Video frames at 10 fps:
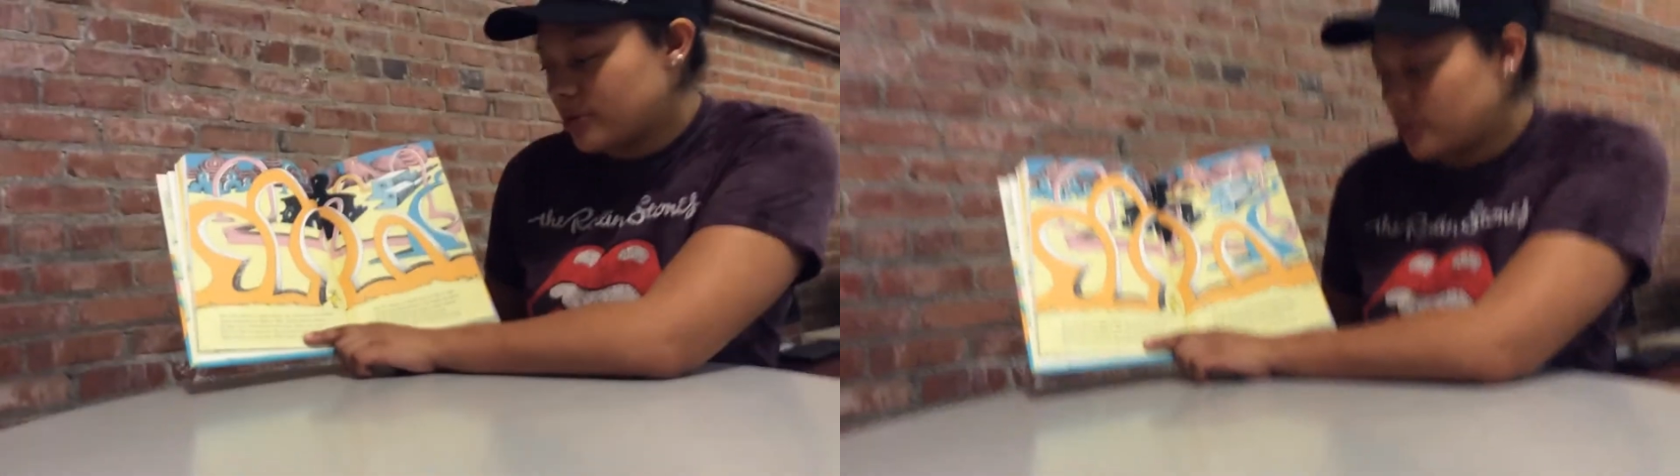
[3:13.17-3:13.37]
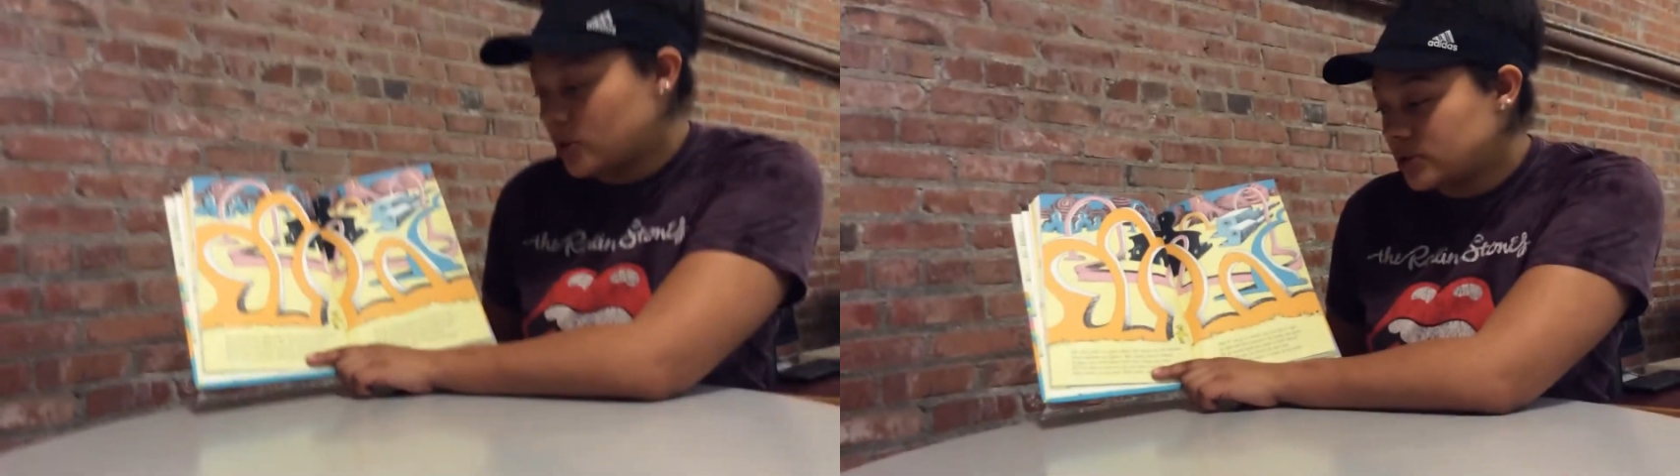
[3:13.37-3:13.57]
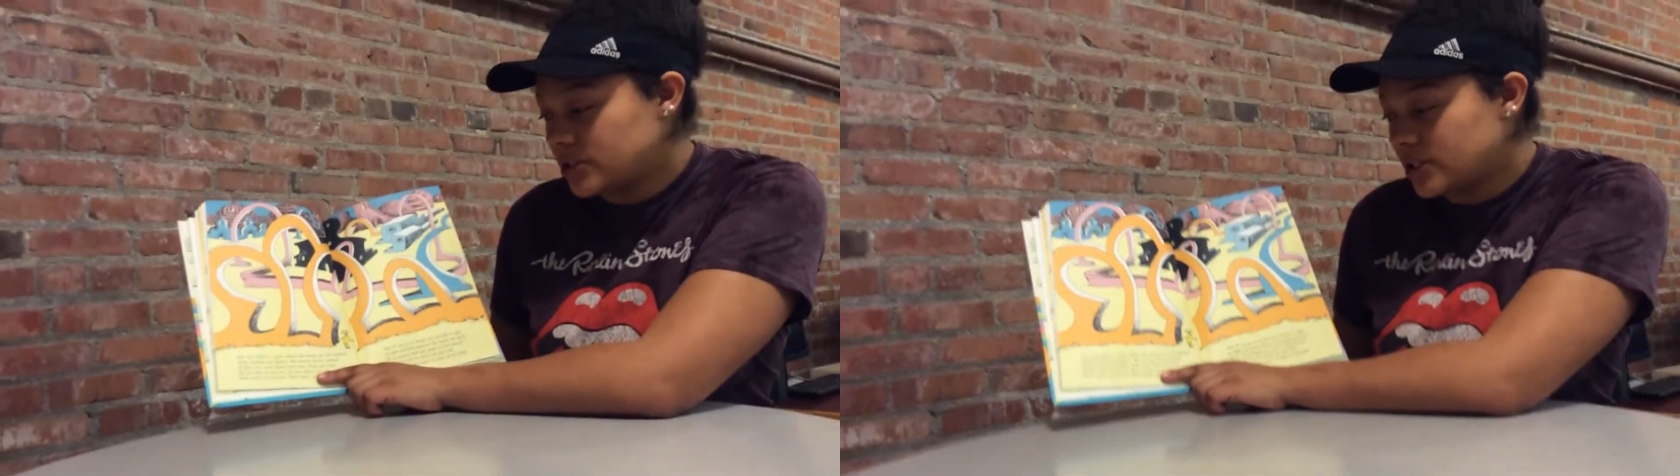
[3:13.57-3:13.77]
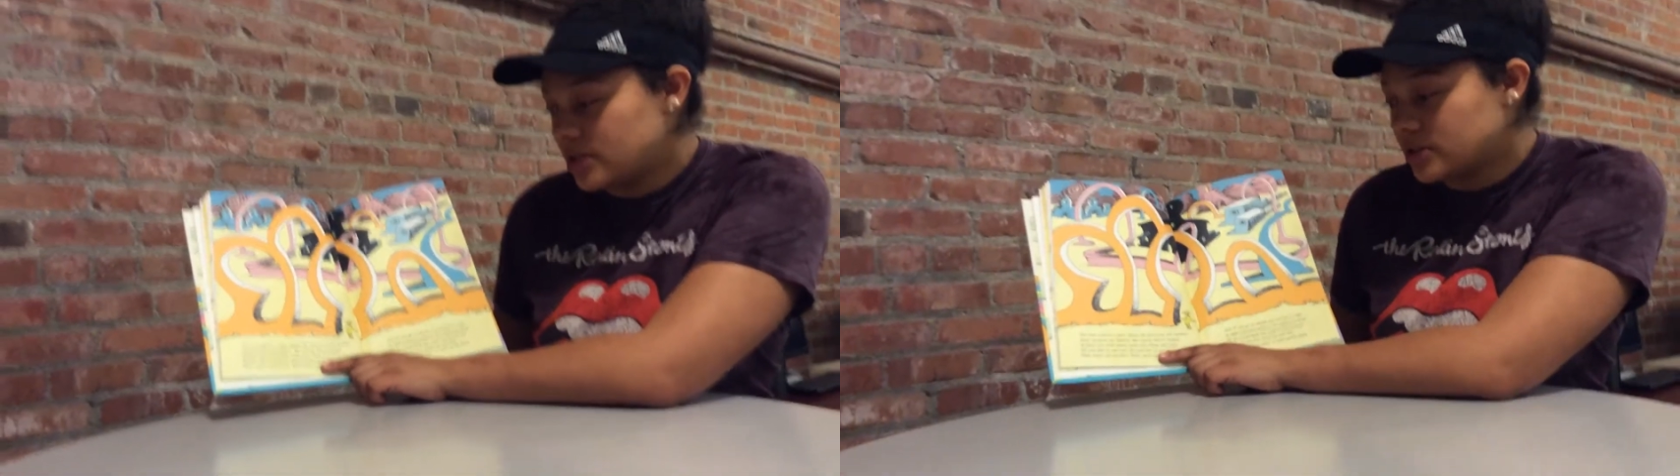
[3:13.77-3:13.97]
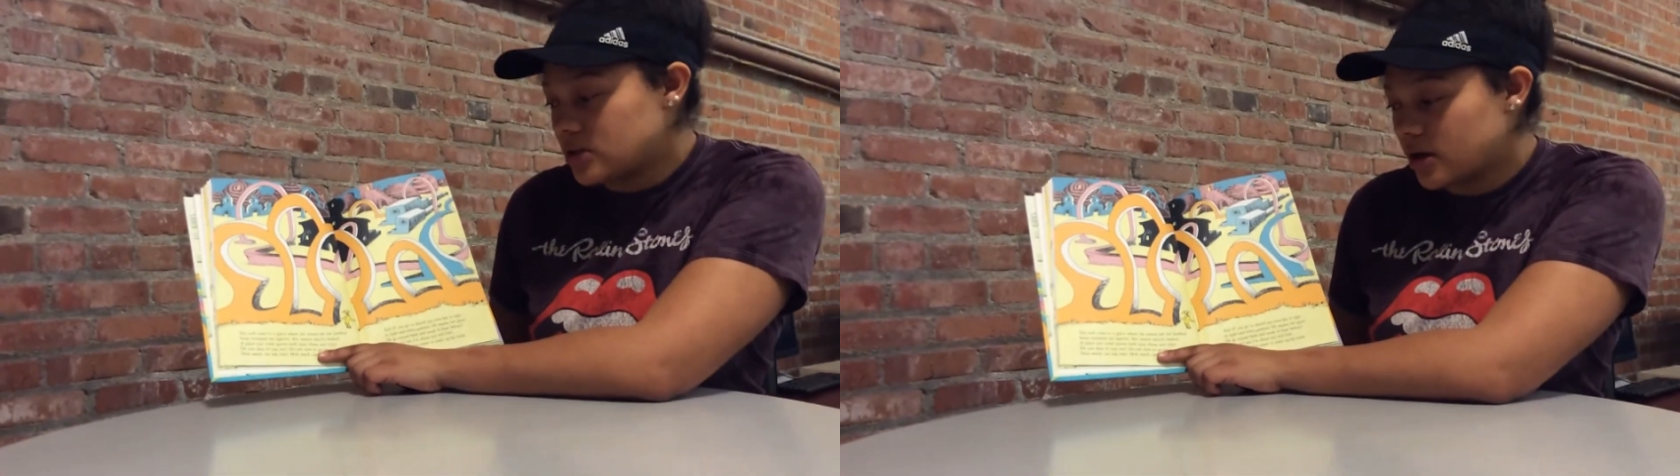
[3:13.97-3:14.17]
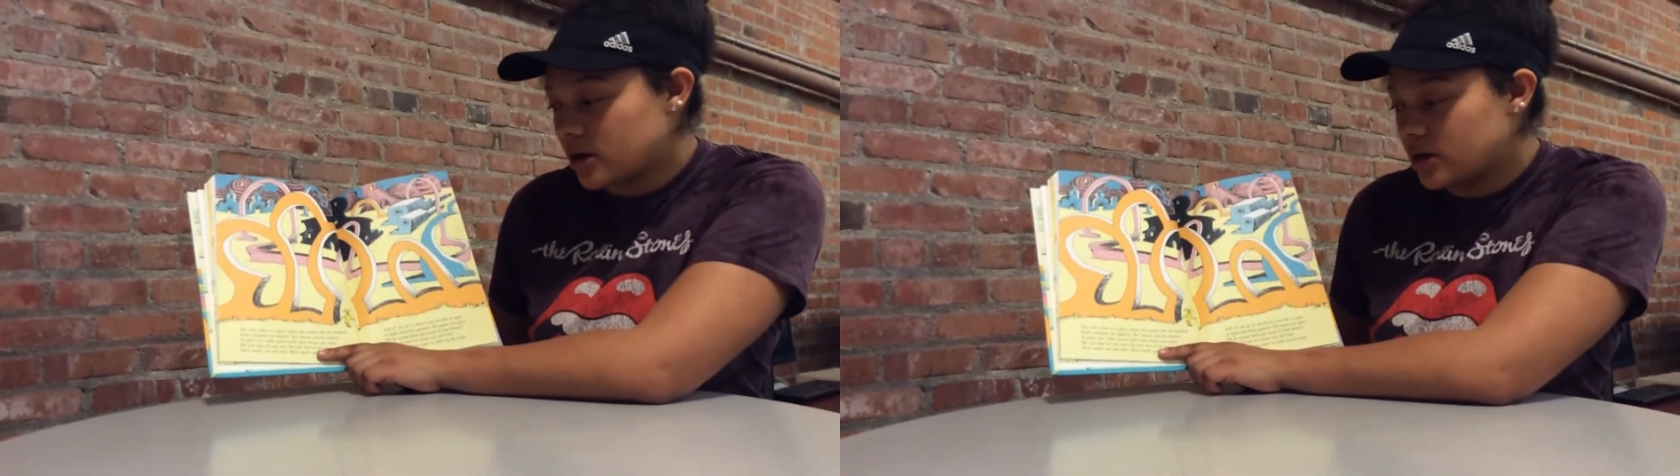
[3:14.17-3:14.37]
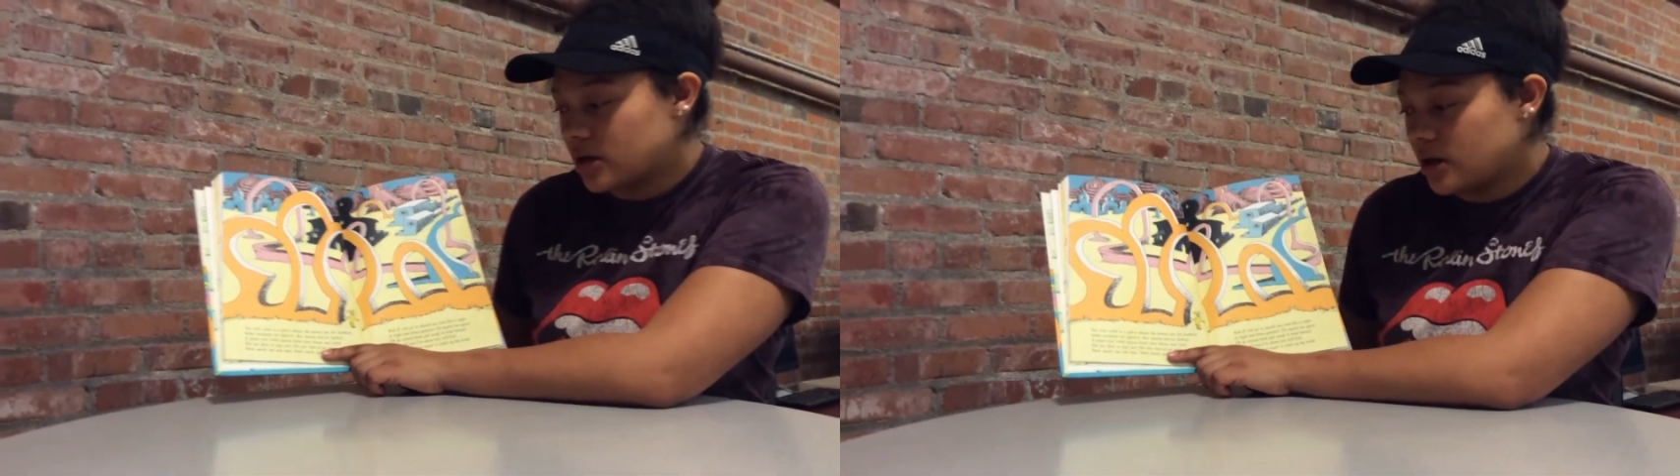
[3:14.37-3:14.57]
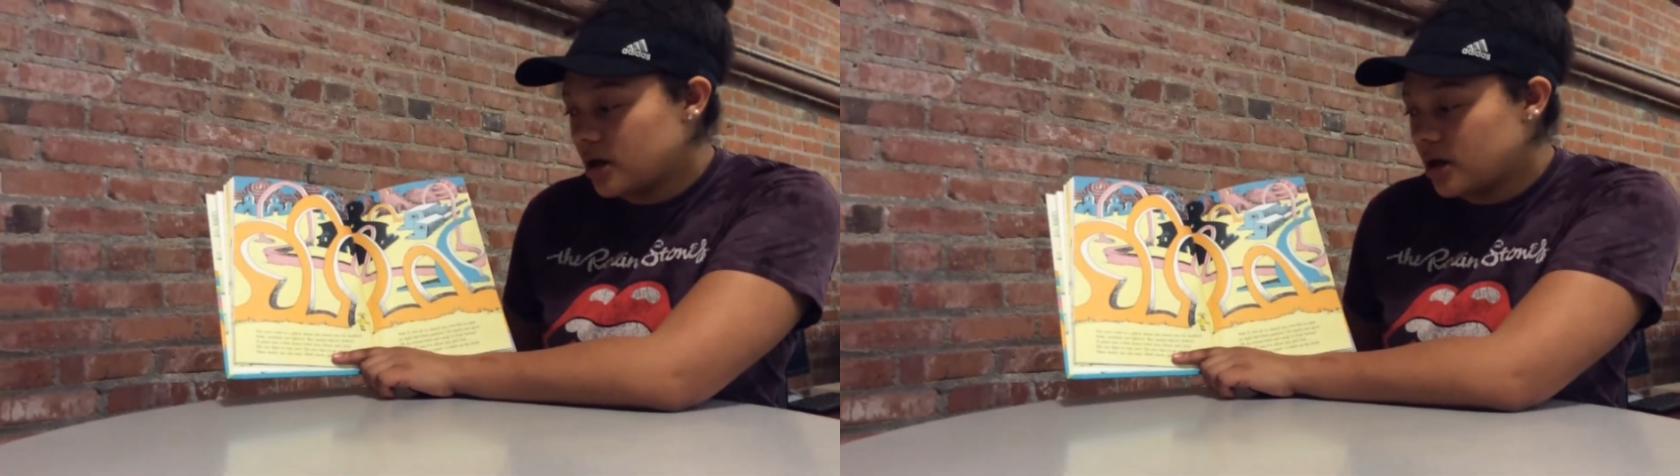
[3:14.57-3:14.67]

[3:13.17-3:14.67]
but mostly they're dark.